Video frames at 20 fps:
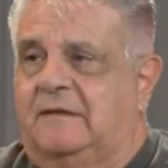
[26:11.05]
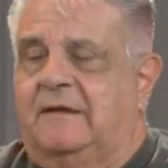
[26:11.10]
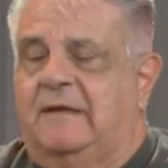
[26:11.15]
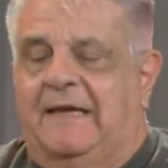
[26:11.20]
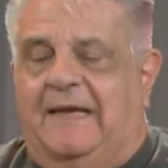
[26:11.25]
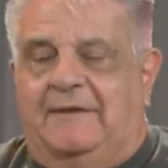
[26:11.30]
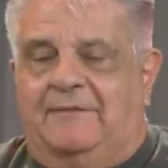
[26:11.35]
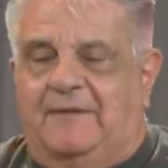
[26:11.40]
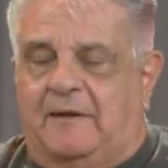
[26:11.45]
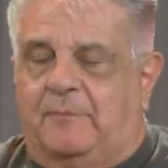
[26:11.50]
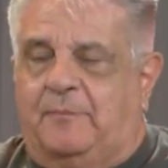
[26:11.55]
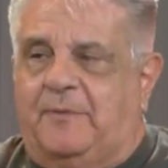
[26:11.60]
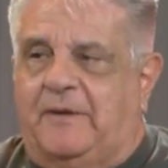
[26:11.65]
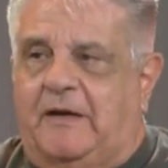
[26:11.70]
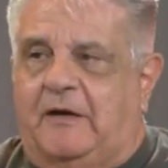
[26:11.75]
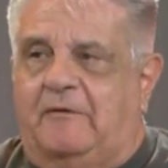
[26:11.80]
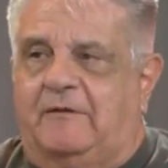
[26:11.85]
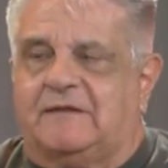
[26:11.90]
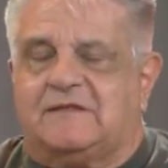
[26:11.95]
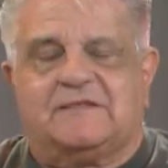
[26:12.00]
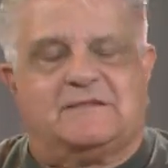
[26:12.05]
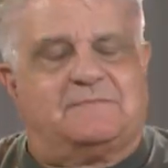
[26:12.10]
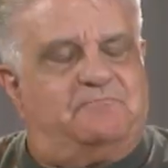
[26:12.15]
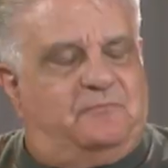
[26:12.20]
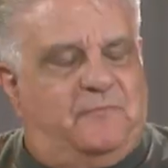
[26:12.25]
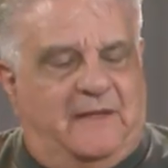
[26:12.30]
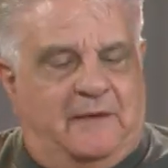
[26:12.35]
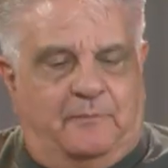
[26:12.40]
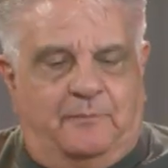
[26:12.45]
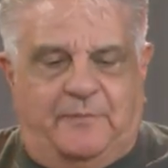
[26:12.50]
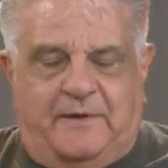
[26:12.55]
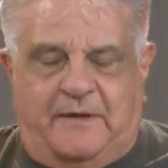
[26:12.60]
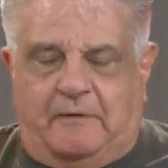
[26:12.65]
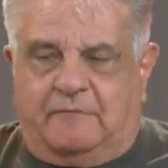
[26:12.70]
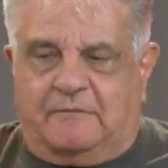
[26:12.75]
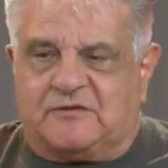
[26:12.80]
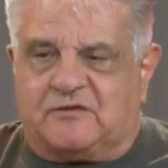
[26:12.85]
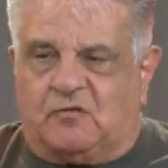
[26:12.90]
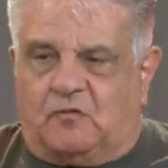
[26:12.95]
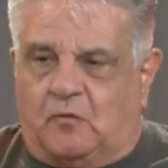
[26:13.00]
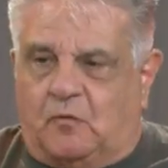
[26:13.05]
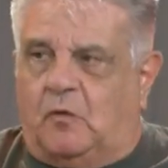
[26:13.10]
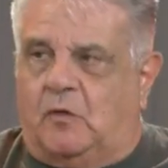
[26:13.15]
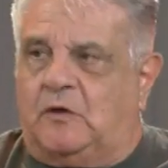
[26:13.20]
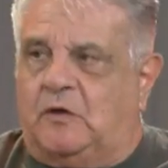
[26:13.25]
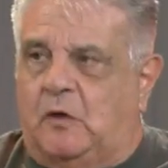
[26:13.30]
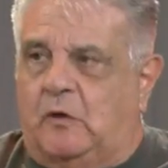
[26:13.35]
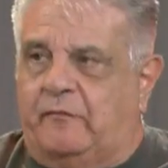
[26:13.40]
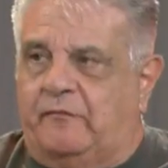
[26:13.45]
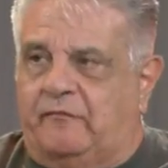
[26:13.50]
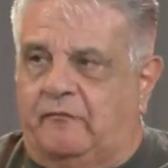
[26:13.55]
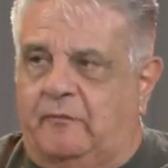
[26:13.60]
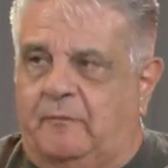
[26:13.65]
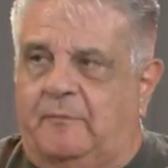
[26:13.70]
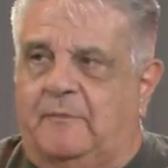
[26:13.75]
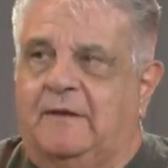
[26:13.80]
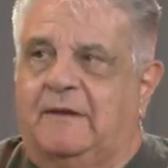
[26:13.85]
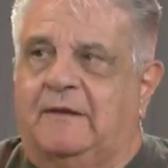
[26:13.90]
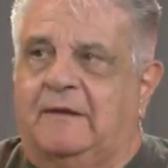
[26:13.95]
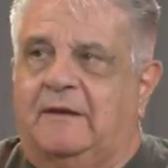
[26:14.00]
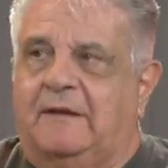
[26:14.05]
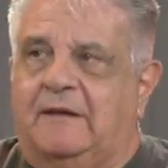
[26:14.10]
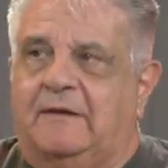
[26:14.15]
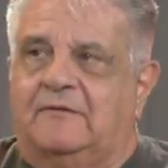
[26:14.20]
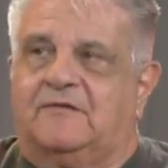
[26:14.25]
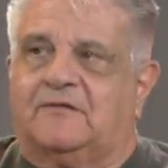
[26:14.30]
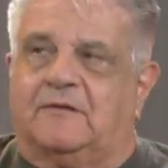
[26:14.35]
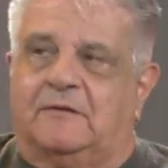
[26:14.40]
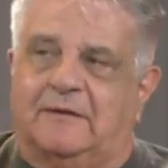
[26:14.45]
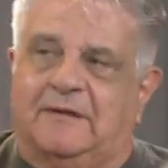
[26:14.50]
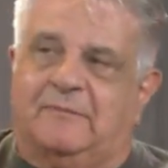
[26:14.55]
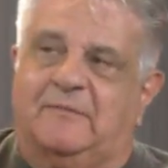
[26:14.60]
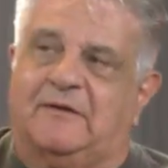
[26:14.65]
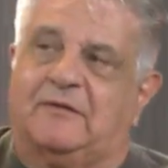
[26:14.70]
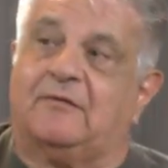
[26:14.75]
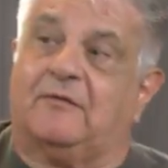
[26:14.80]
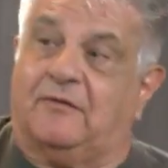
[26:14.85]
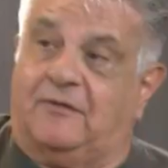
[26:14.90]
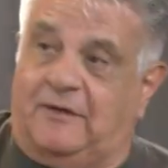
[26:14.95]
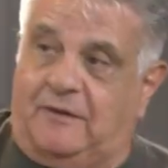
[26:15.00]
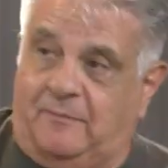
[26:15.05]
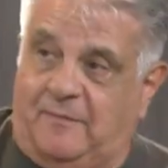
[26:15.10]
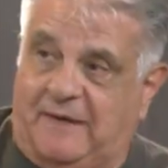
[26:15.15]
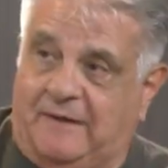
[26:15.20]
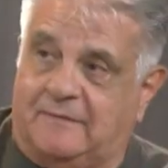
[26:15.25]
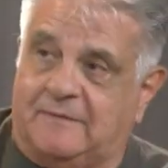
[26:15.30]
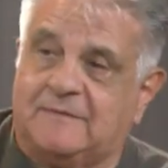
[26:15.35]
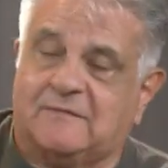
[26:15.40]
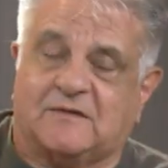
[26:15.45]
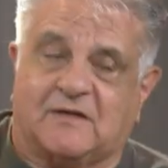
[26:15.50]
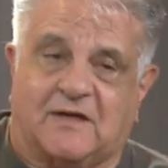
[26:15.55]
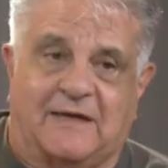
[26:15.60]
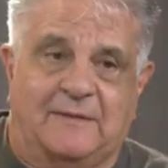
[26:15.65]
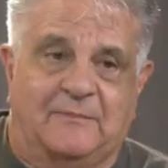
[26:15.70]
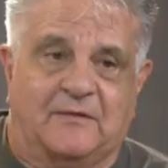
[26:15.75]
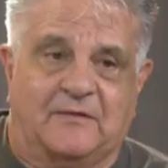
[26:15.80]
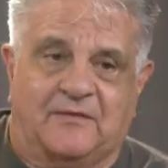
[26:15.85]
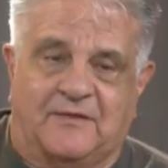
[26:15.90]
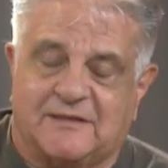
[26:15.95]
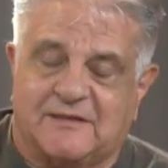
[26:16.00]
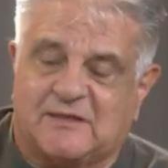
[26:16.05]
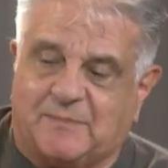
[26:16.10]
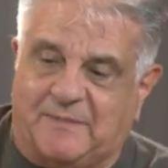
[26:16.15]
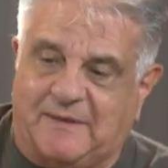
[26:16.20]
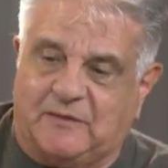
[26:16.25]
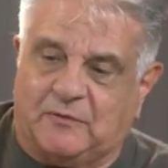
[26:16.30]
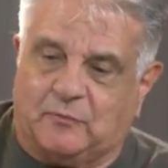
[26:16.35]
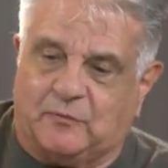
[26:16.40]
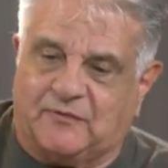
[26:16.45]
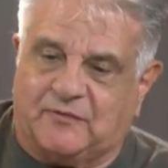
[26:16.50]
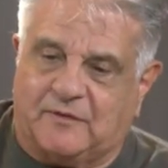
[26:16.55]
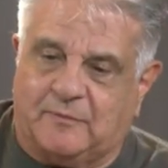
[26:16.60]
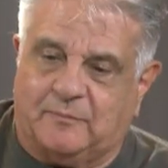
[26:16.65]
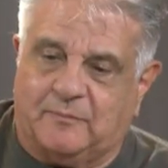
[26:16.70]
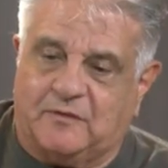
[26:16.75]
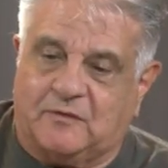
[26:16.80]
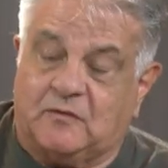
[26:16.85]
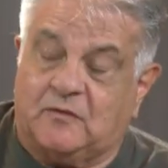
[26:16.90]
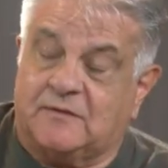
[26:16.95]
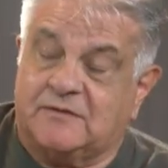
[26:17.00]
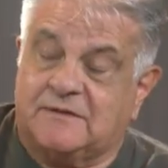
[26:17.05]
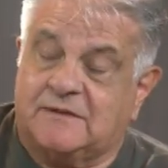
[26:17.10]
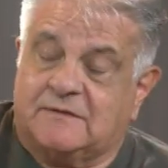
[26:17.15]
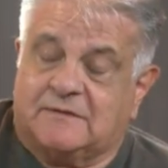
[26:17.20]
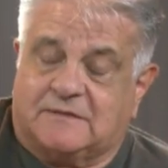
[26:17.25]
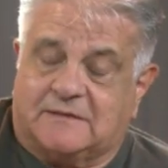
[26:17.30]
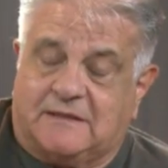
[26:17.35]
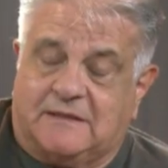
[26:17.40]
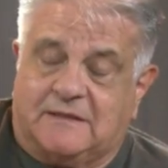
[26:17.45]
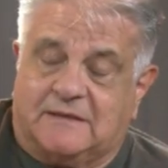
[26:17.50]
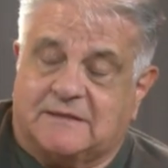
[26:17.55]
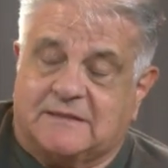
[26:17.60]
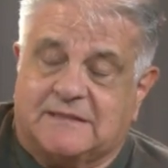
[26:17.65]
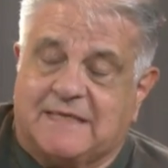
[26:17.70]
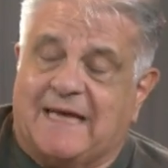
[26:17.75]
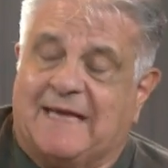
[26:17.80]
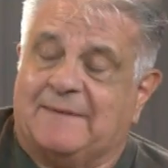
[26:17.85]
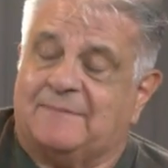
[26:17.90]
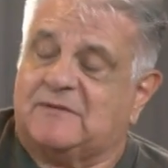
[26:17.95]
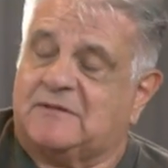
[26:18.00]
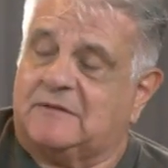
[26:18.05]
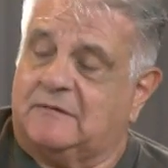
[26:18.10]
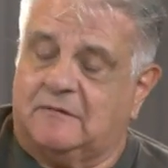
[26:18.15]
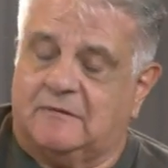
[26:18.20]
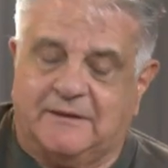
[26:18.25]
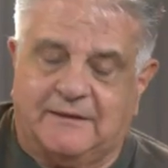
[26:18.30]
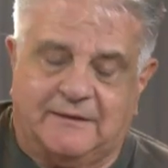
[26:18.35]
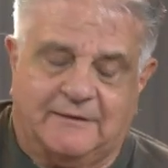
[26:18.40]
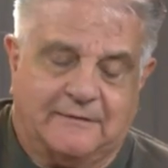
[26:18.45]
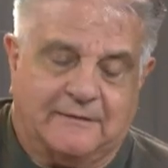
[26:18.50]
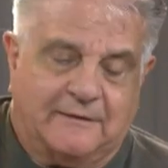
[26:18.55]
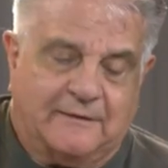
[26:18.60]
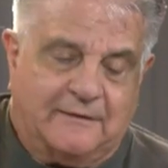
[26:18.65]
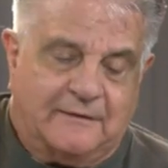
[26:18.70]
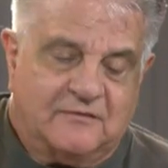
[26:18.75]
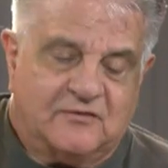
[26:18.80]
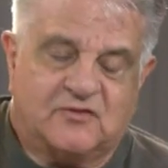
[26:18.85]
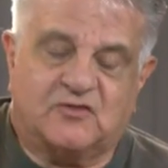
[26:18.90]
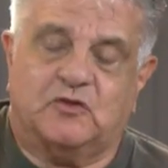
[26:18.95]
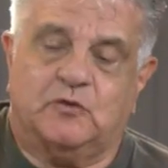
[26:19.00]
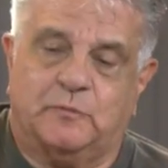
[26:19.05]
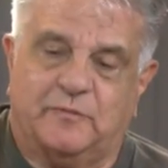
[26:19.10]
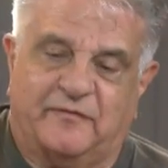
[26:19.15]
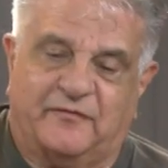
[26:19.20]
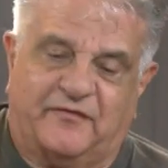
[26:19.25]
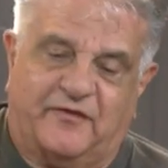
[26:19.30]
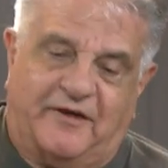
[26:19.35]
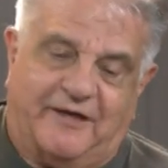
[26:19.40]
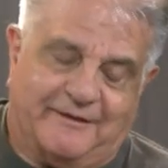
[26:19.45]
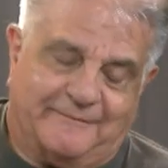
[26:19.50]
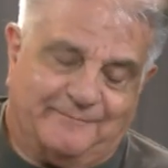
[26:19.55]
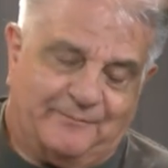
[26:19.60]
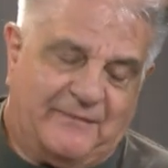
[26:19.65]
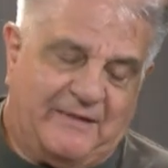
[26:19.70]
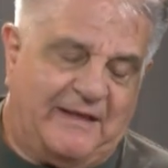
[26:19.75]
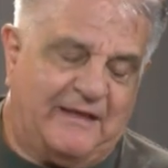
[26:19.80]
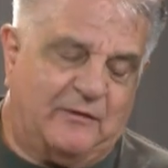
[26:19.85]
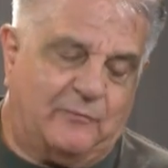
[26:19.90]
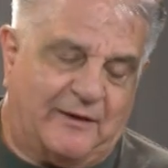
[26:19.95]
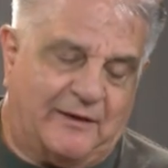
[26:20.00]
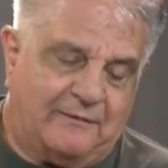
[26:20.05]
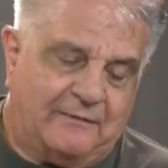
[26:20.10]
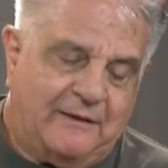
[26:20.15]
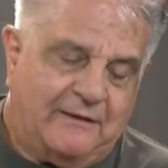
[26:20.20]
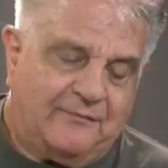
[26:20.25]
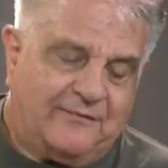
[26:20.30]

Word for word: I don't think it's parents, healthy. Their parents are all over them to limit the amount of time that they spend with them because it's, it's absolutely stupefying. Anyway.